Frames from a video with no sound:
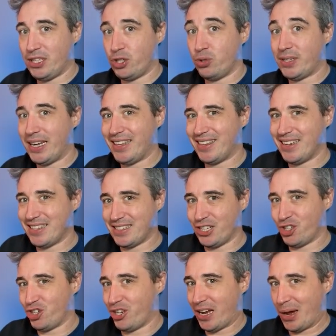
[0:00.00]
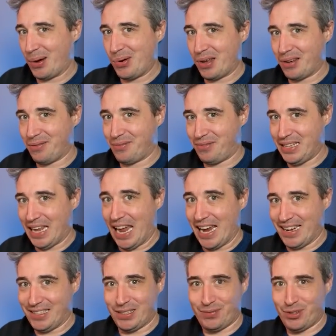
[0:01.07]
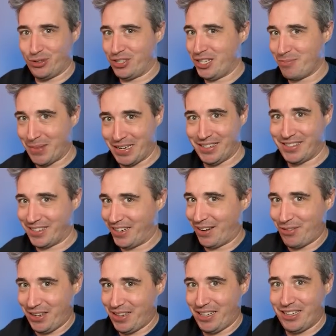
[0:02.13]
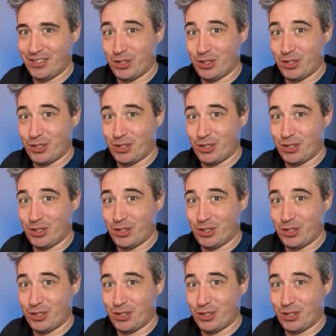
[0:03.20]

to take the decision out of the hands of your teammates and everything.